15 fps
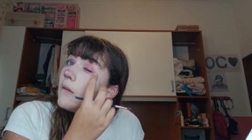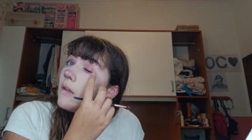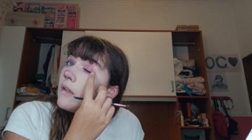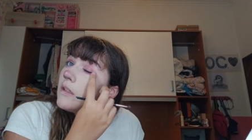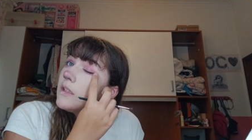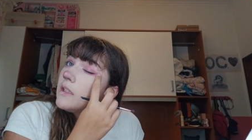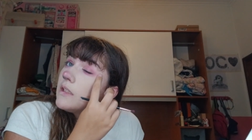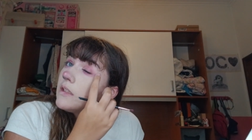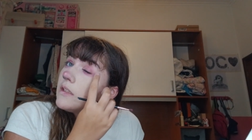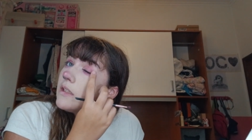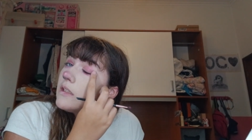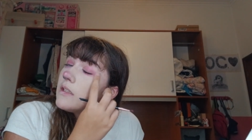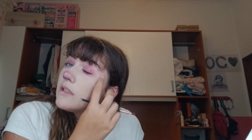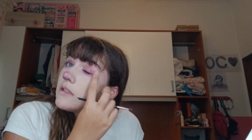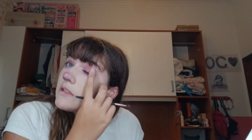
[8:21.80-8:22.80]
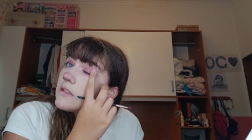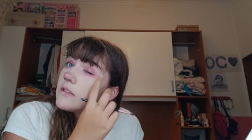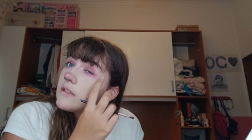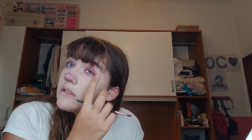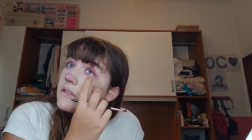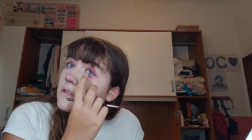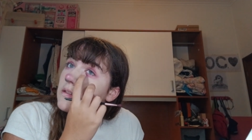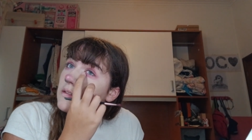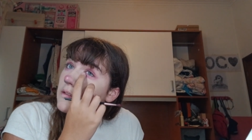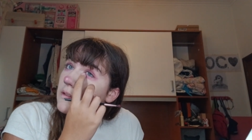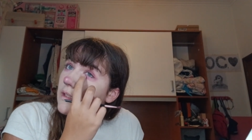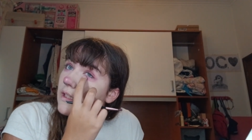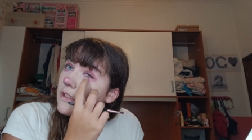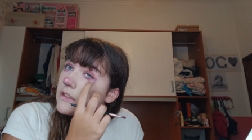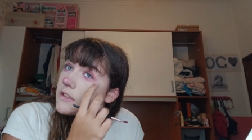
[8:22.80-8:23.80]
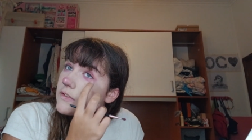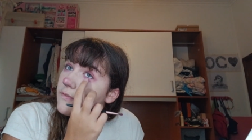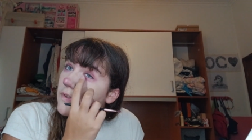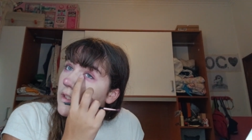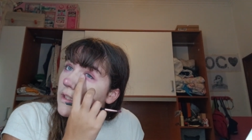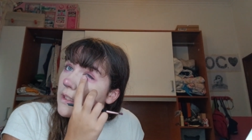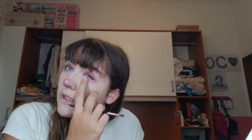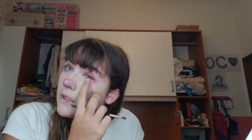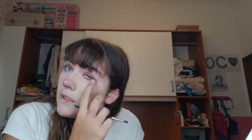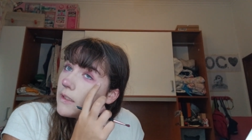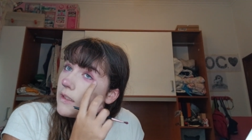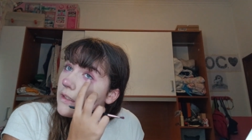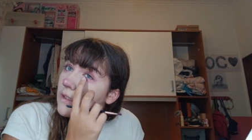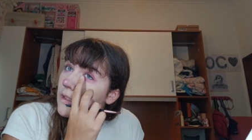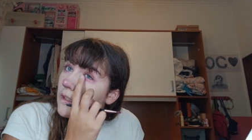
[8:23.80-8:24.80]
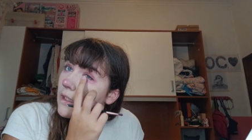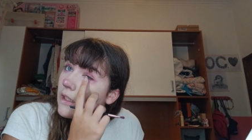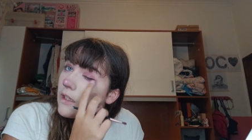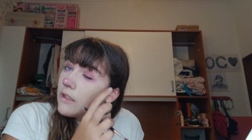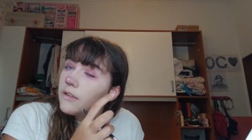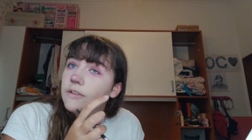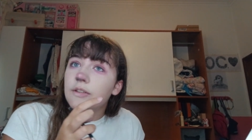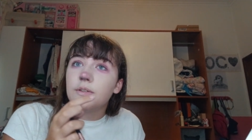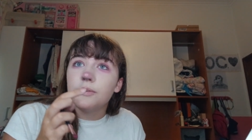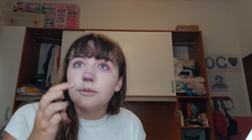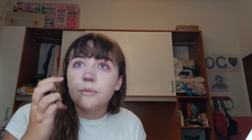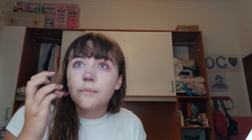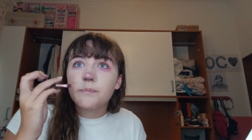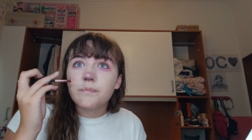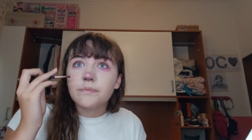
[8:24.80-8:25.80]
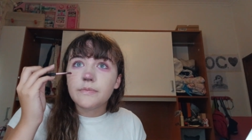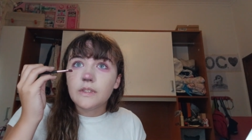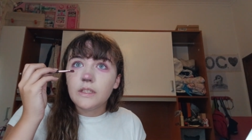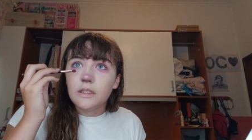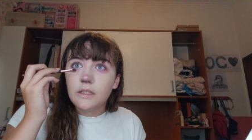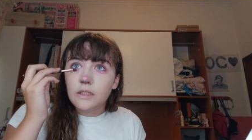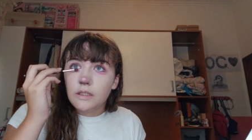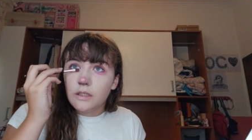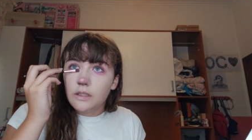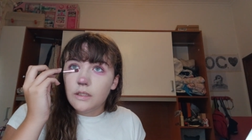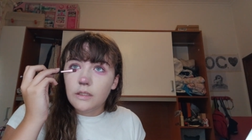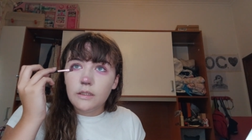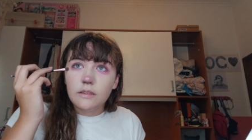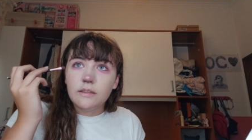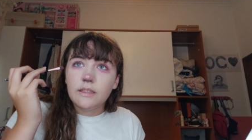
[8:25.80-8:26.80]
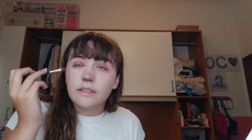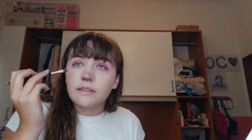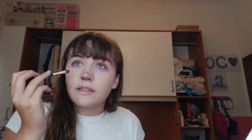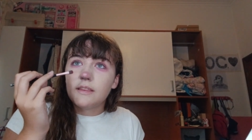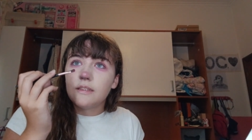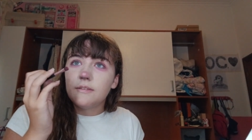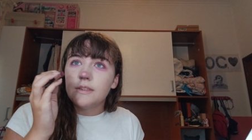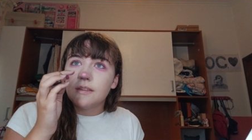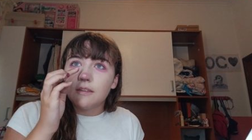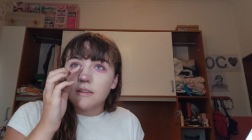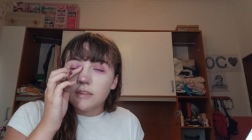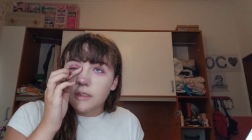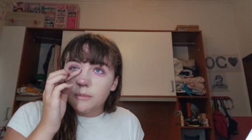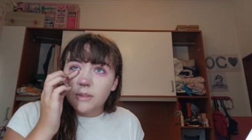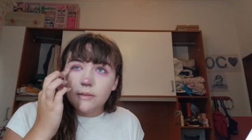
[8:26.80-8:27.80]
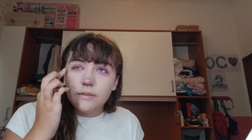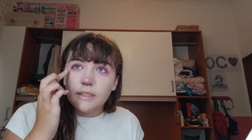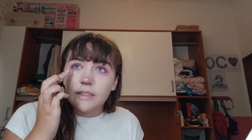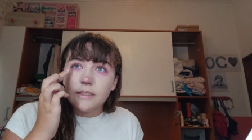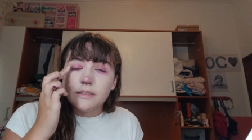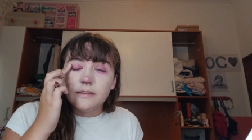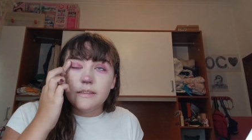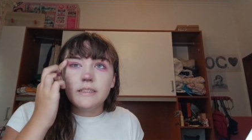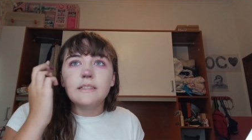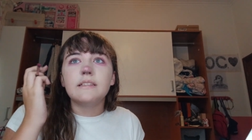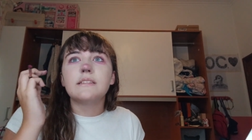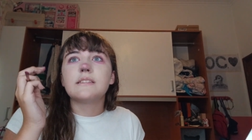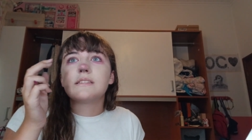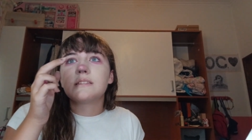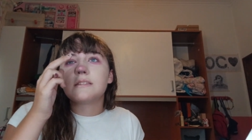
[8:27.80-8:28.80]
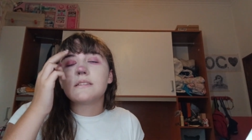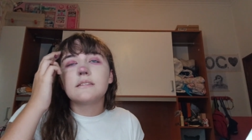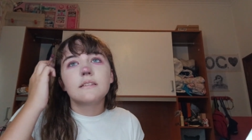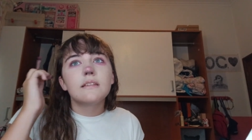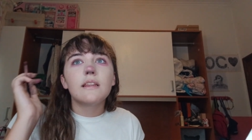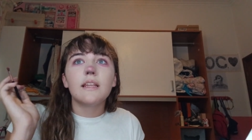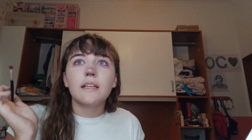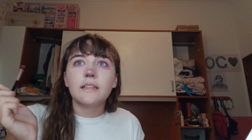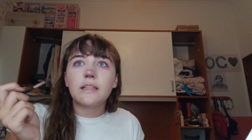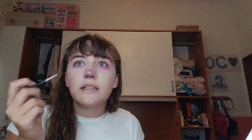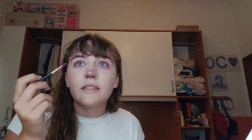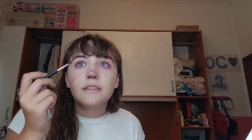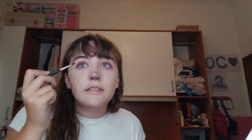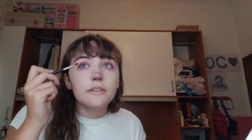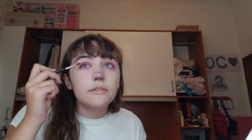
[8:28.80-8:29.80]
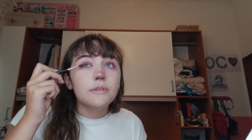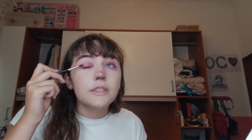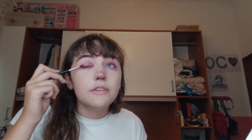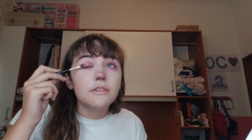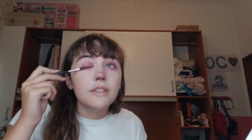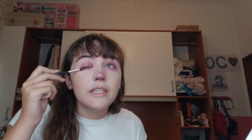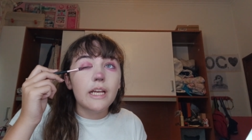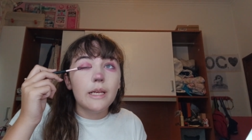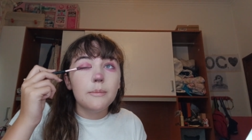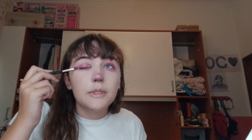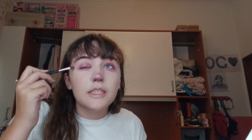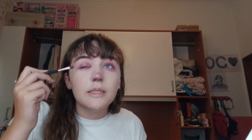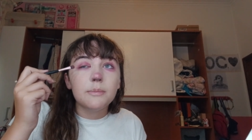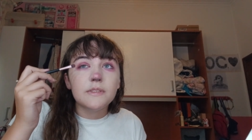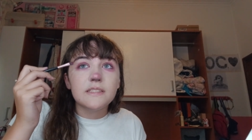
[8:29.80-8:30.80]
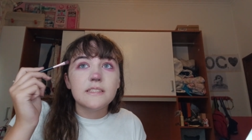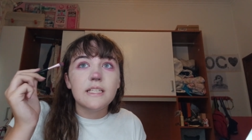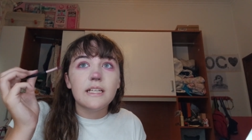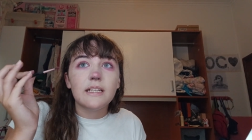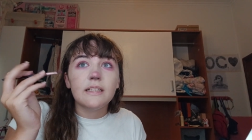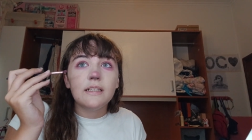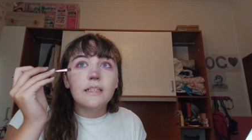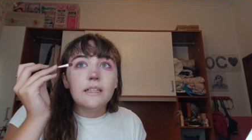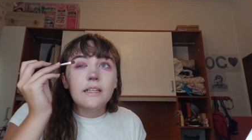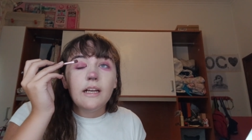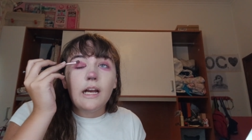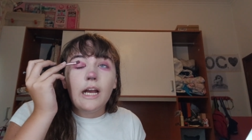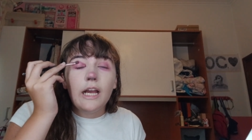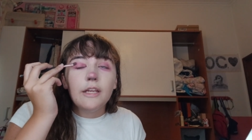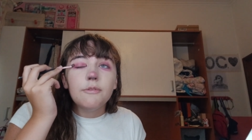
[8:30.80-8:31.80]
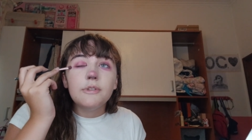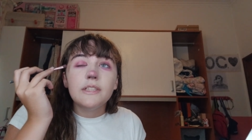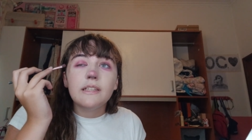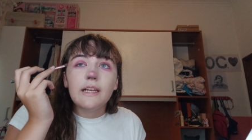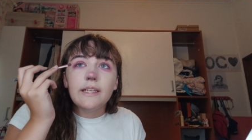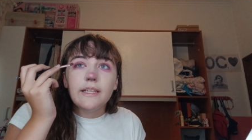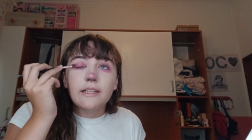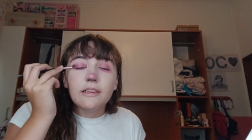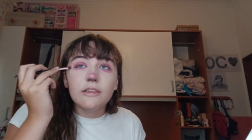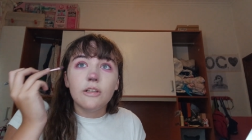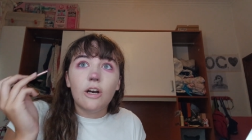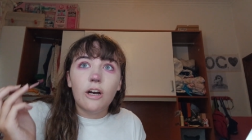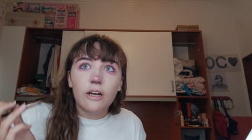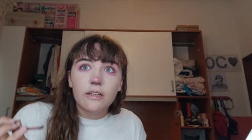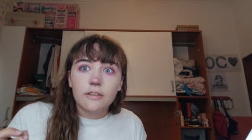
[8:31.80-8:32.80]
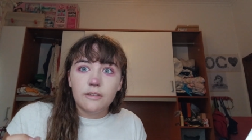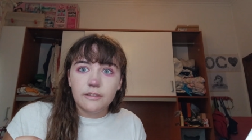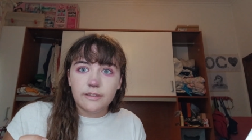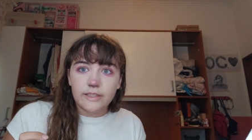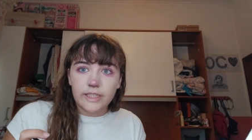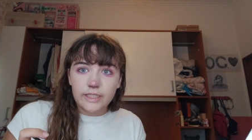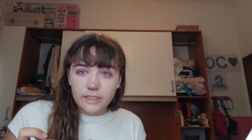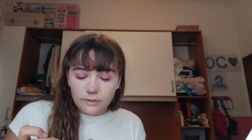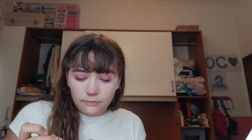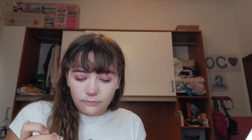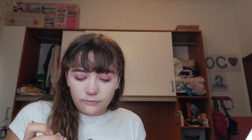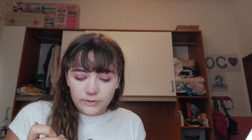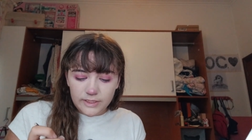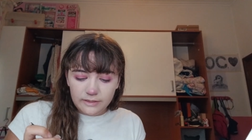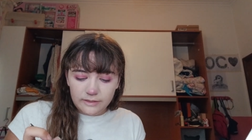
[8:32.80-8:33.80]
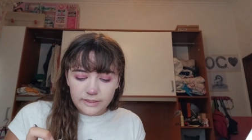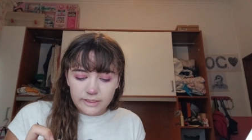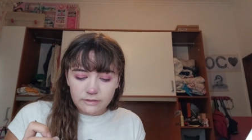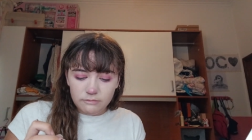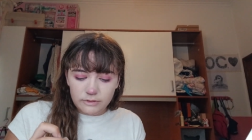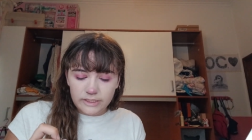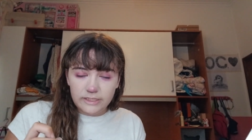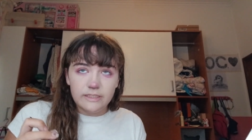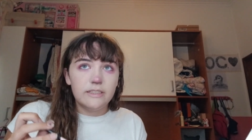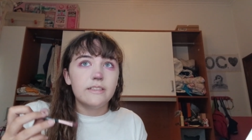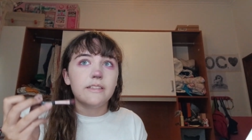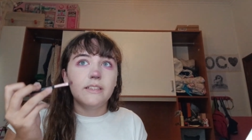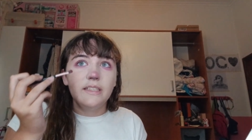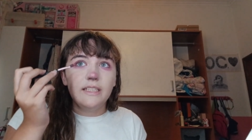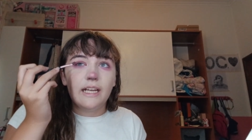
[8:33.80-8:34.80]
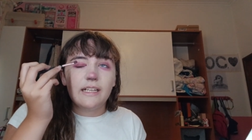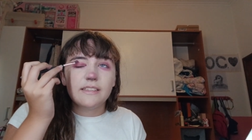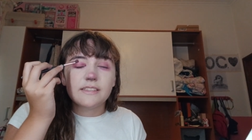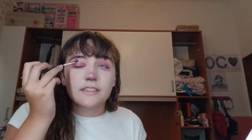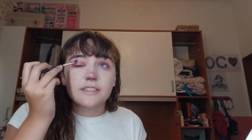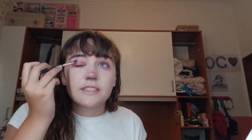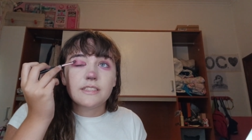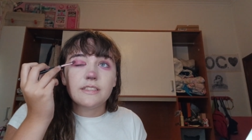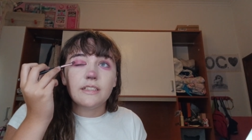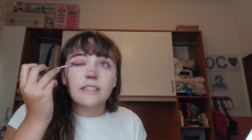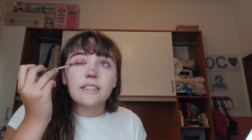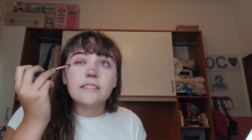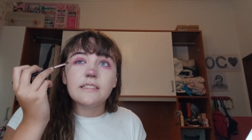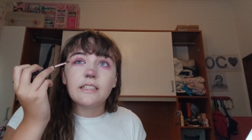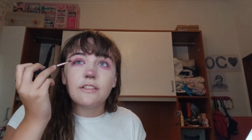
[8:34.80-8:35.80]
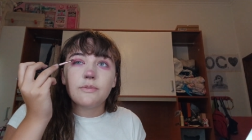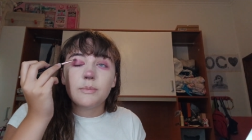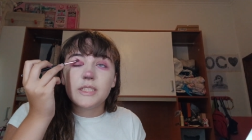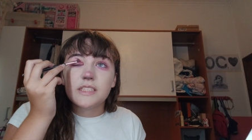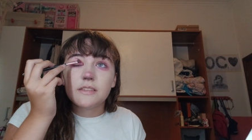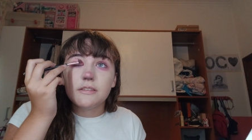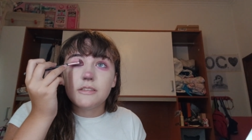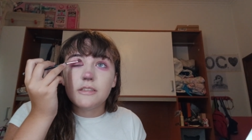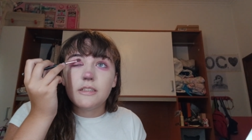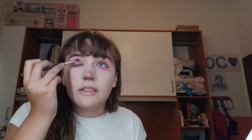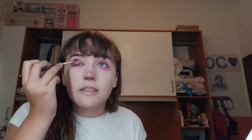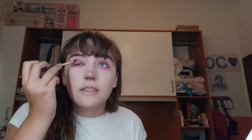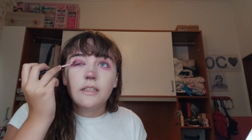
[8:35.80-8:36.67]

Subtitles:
I guess that's fine. I don't know. Like, the thing when talking about like this thing that I do when doing eye makeup is that I rely a lot on like feeling where the eyes are stuck inside of my skull,